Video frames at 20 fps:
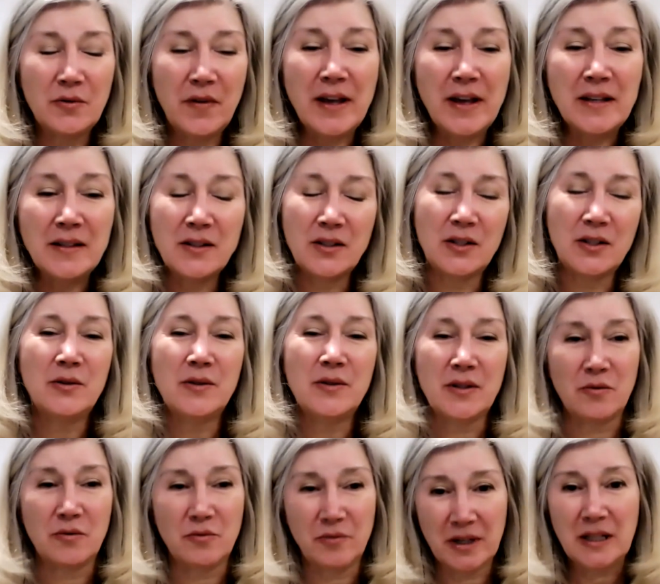phase 2 is
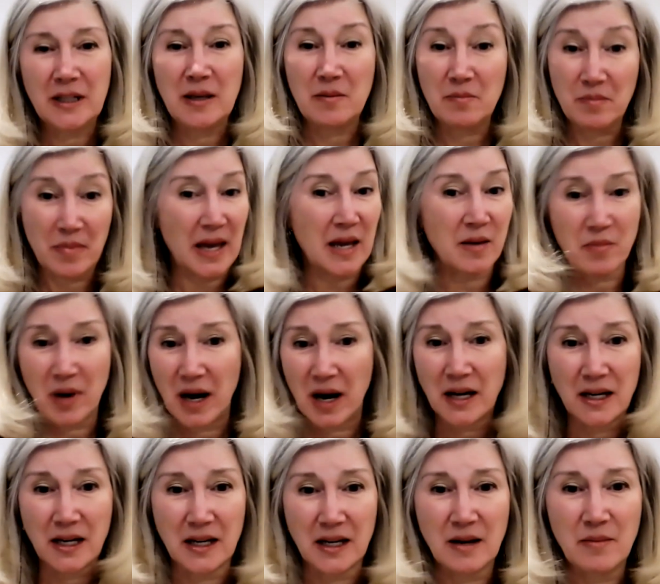a really big
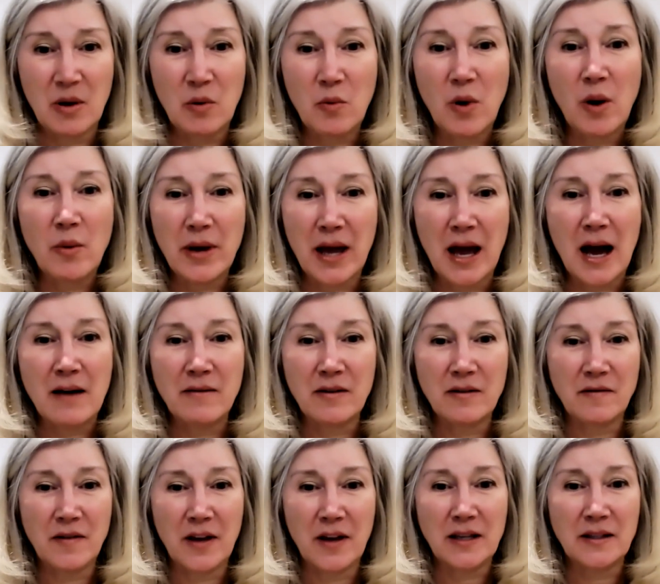bucket. I mean, what we have in
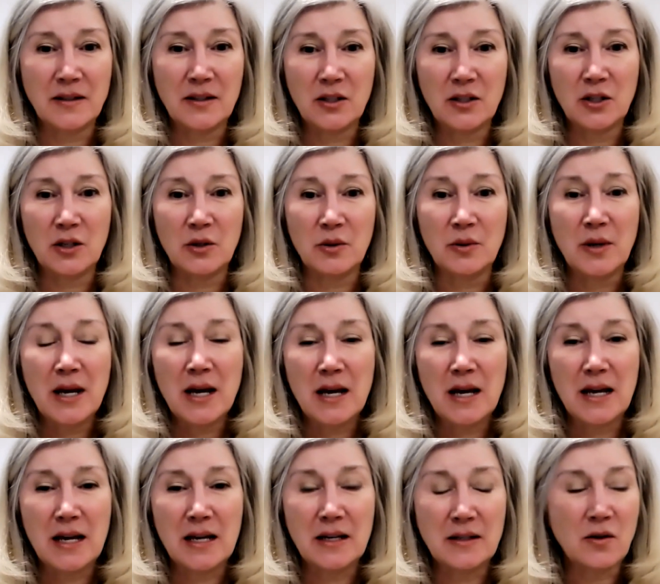phase 2
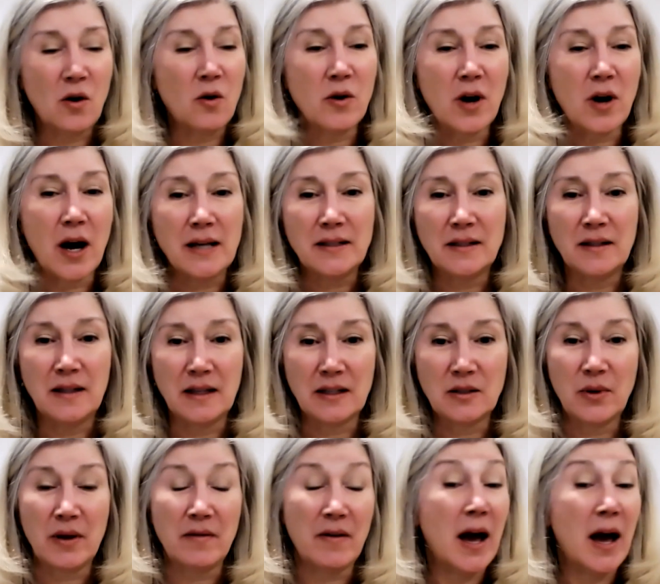is all kinds of things.
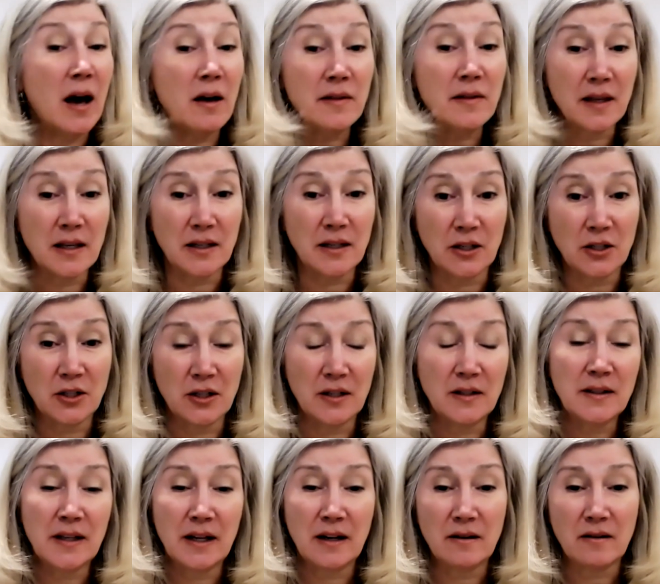We have health
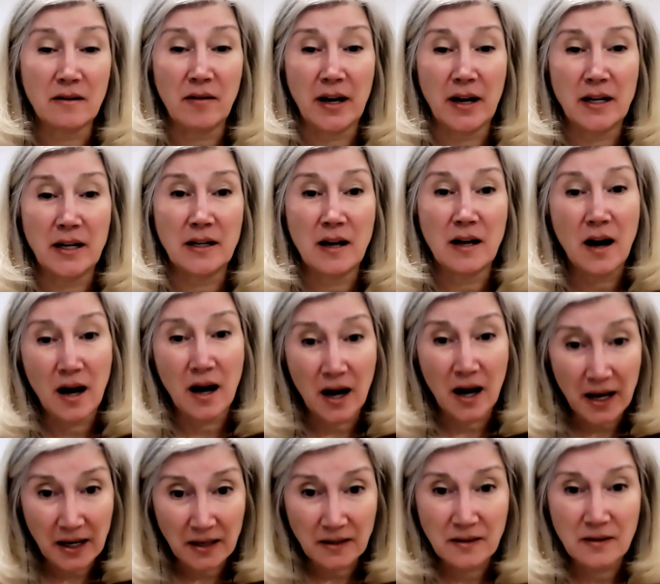conditions that are graded
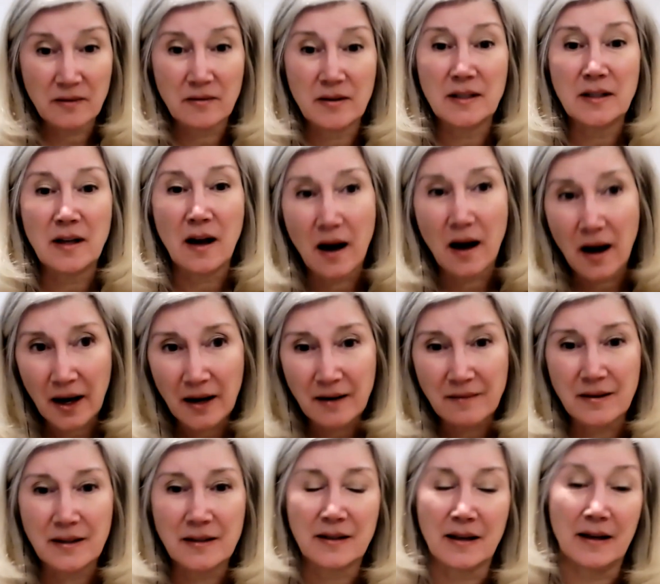highest risk, high
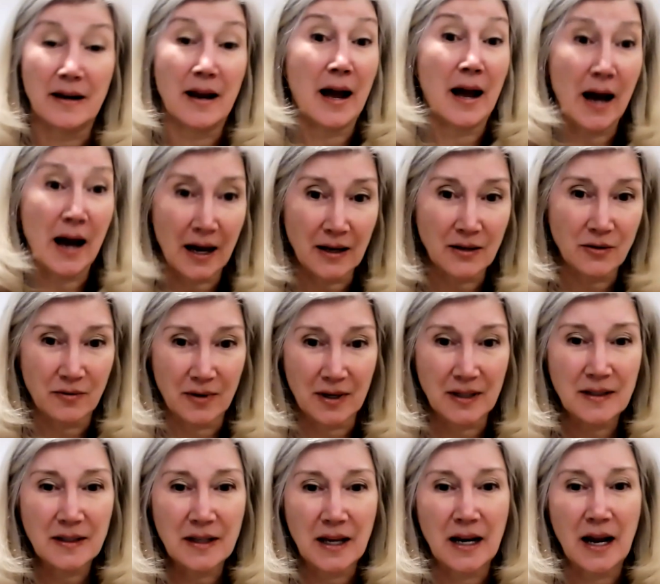risk, and at
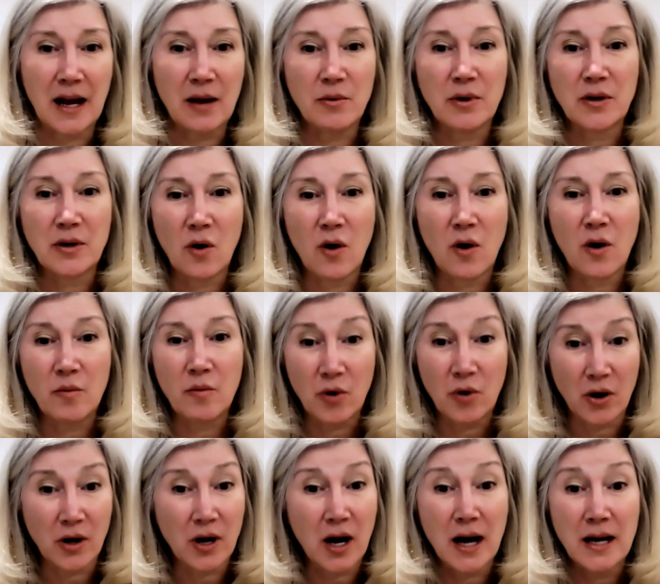risk. And I would call
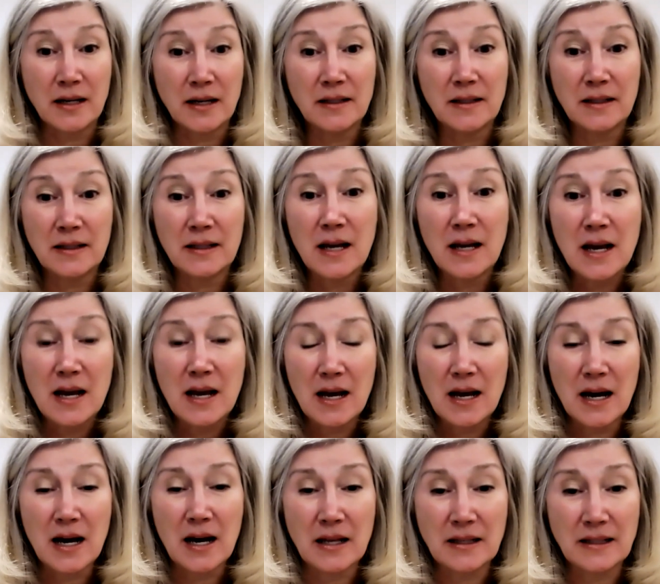bronchitis
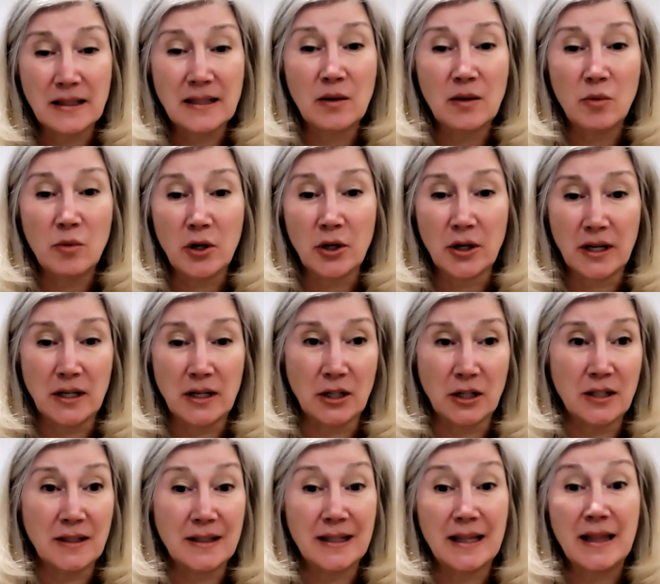and similar
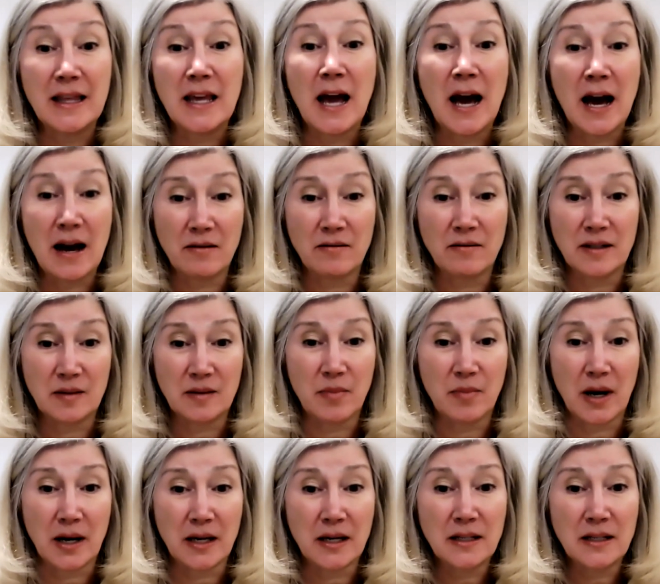conditions in the at-risk
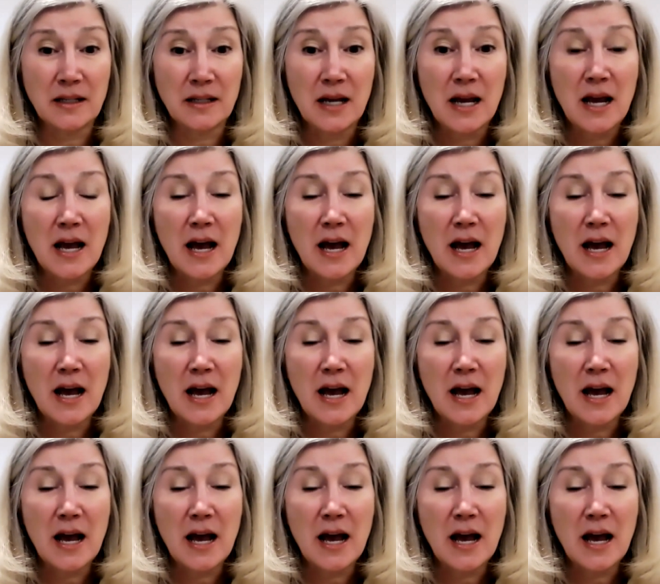bucket.